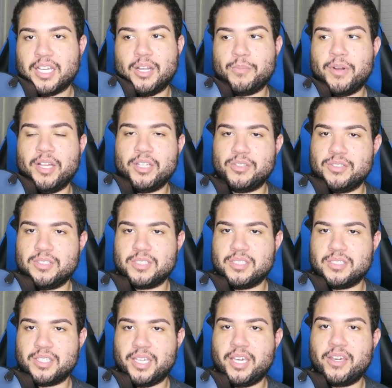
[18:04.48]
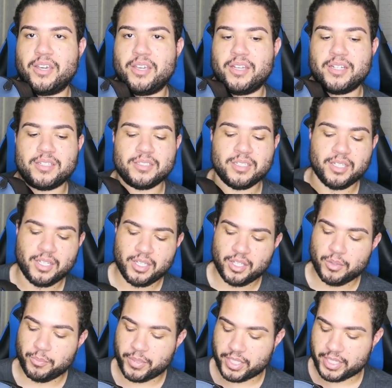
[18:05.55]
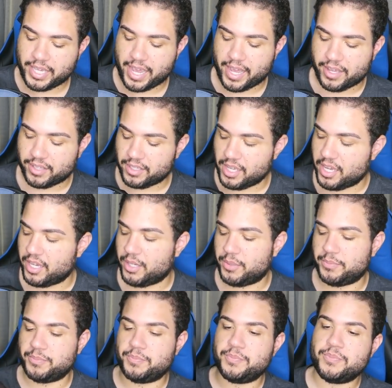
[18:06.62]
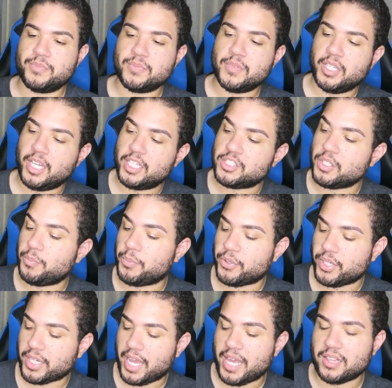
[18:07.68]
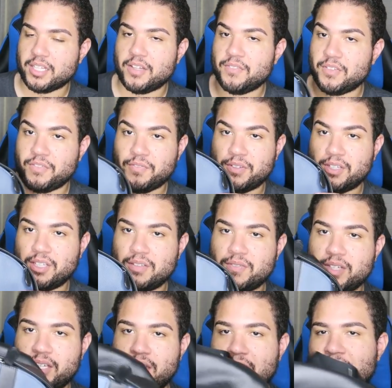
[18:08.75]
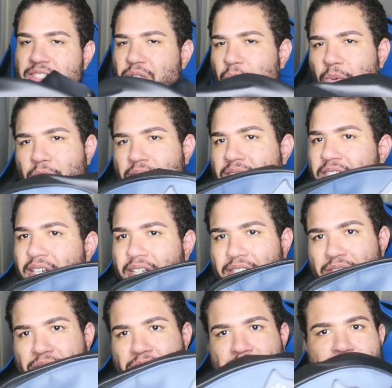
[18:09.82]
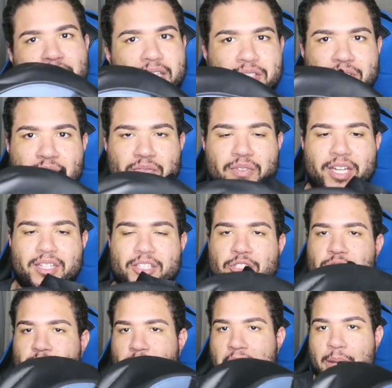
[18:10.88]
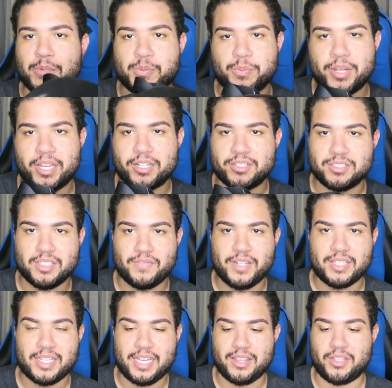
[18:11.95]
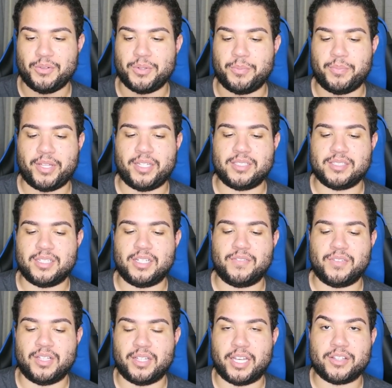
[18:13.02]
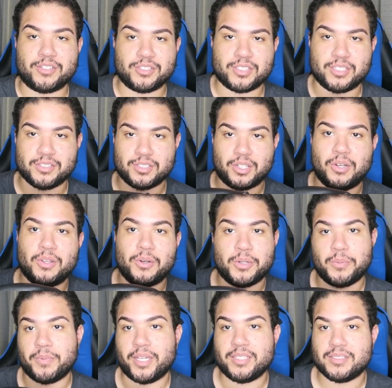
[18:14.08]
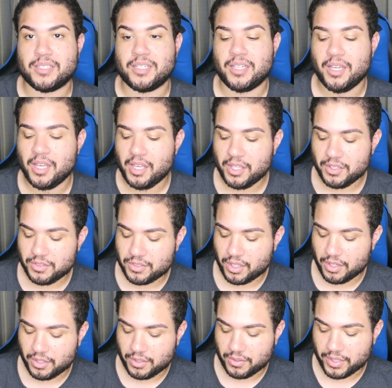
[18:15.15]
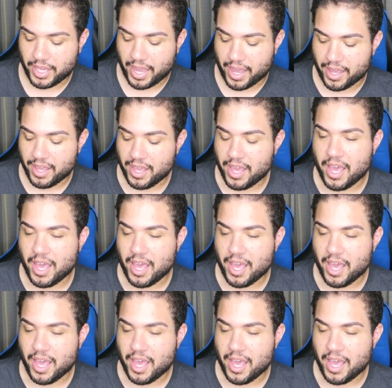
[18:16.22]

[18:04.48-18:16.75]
like I'll probably use this as a carry-on. But yeah, um, it's a pretty, I love the feel of it. It has a warranty on it too, like, so if like the straps break or stuff like that, they'll replace it. If the leather starts to go, they'll replace it. So yeah,